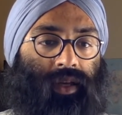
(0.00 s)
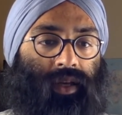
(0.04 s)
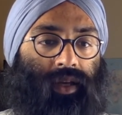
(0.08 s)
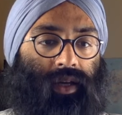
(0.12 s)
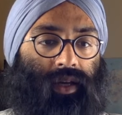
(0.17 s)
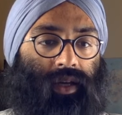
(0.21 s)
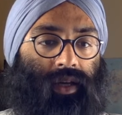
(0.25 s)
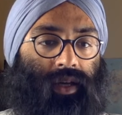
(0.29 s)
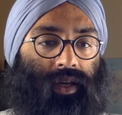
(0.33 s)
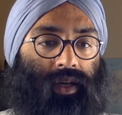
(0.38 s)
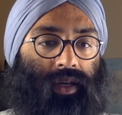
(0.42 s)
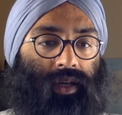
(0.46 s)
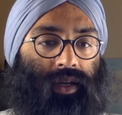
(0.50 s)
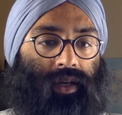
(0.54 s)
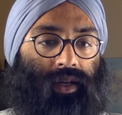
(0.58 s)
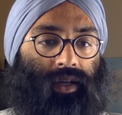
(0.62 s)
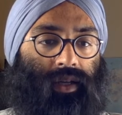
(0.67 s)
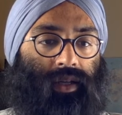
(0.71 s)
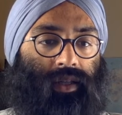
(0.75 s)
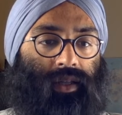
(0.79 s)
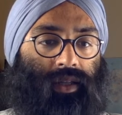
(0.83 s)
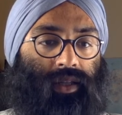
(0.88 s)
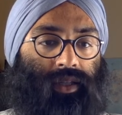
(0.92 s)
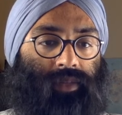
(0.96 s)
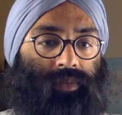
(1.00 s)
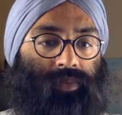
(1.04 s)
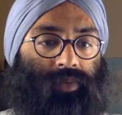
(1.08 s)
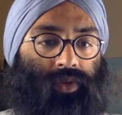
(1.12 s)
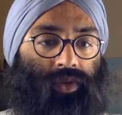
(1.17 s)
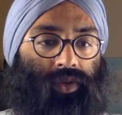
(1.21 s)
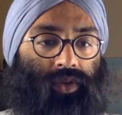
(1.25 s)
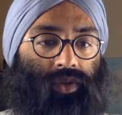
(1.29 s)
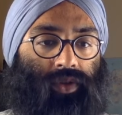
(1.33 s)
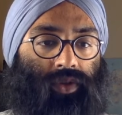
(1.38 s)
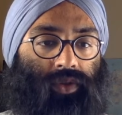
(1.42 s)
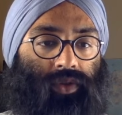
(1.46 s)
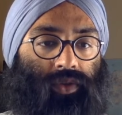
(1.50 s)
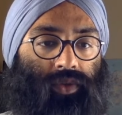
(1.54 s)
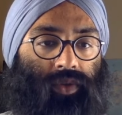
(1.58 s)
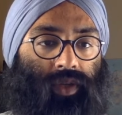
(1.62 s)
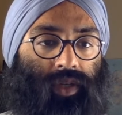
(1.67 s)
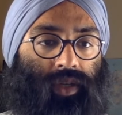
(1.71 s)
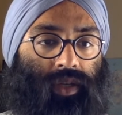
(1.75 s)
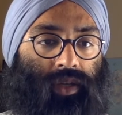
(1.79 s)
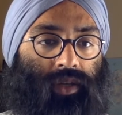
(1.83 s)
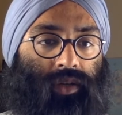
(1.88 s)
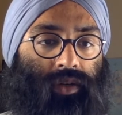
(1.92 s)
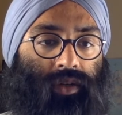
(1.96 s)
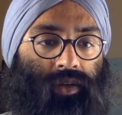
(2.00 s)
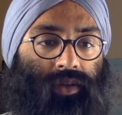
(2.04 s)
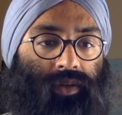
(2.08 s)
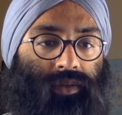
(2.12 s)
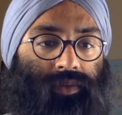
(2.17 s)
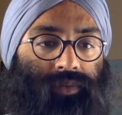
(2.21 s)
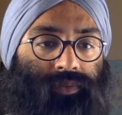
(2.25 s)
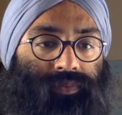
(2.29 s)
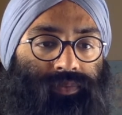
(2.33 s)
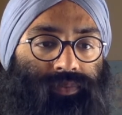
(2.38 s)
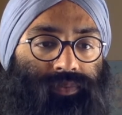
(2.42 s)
Let's put you here.